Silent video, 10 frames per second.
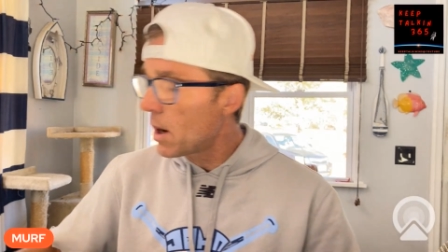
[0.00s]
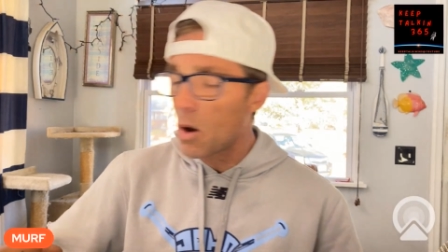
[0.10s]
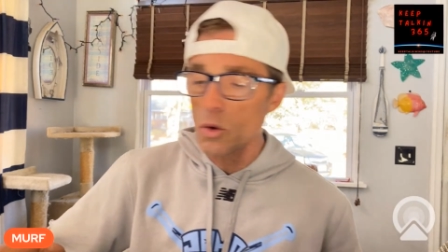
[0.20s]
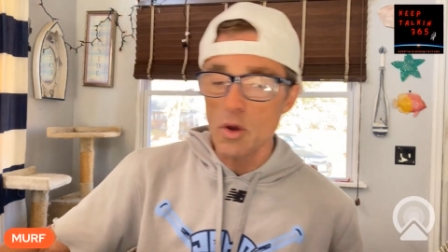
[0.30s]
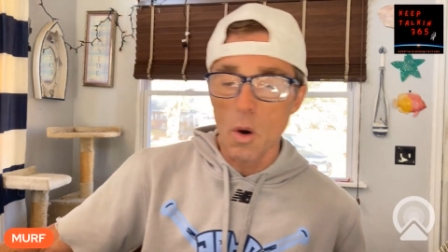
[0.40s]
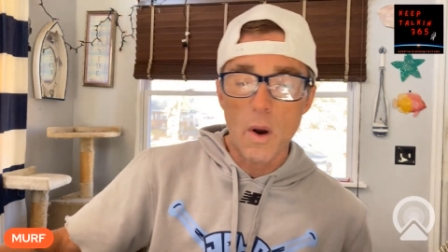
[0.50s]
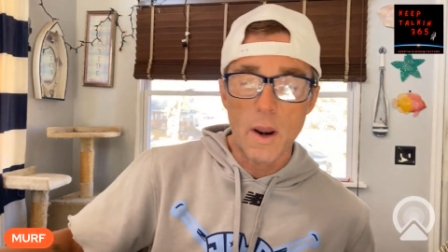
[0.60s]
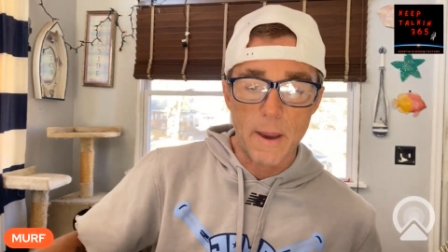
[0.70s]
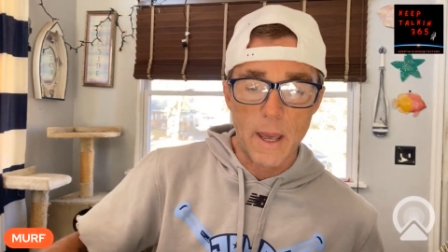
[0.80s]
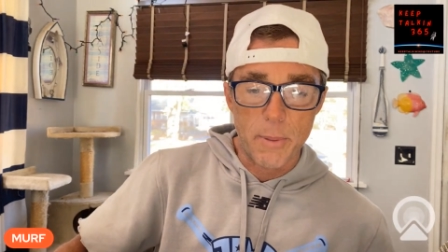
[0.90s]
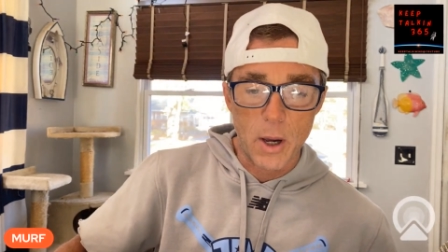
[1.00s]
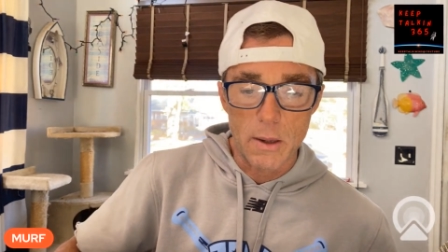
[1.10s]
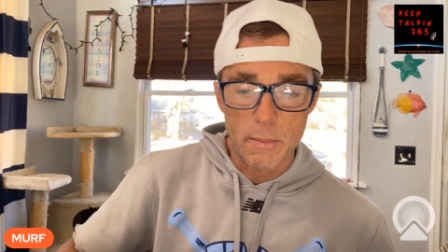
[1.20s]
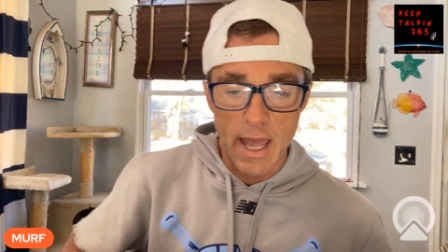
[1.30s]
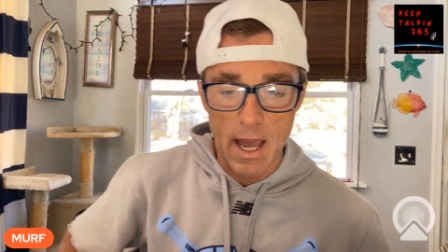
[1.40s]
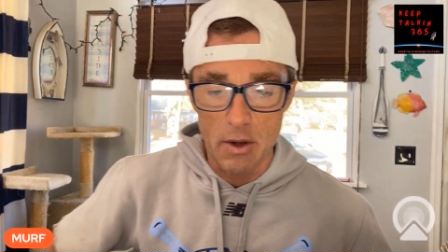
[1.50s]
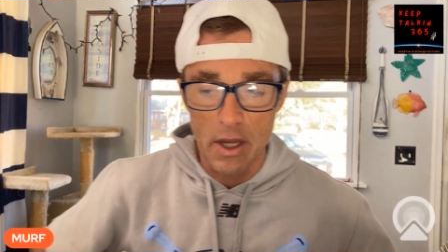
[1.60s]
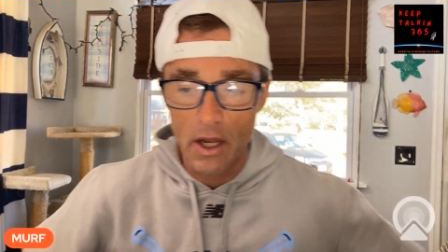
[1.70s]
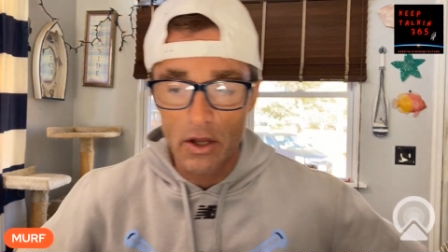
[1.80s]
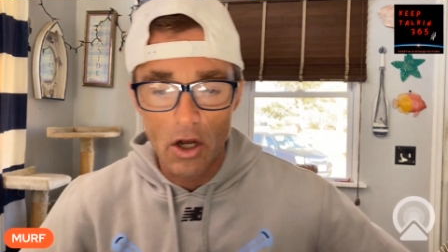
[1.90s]
Oh, don't worry about it. Putnam
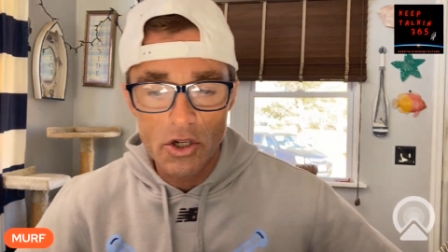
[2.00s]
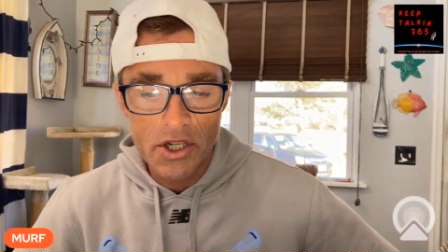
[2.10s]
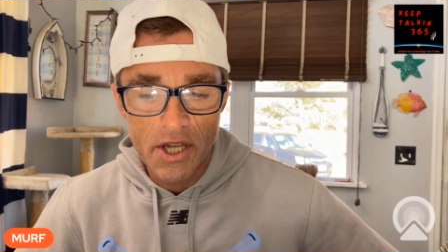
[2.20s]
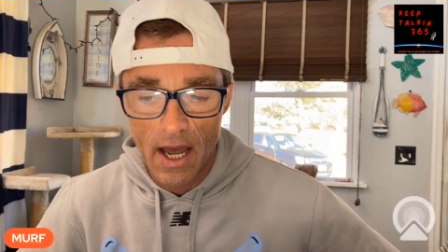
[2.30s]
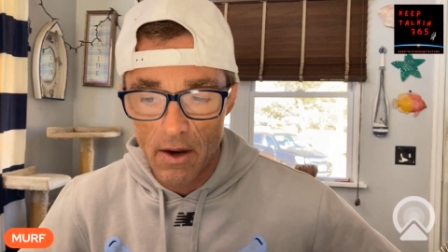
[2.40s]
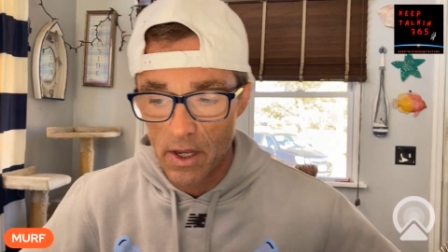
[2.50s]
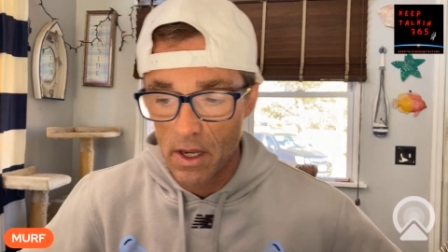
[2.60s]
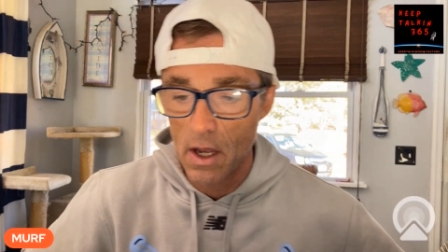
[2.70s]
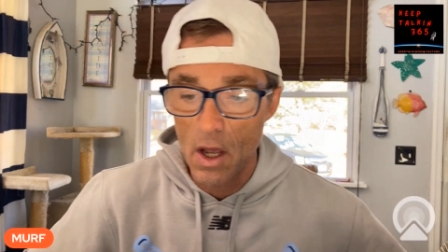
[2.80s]
County, Dutchess County,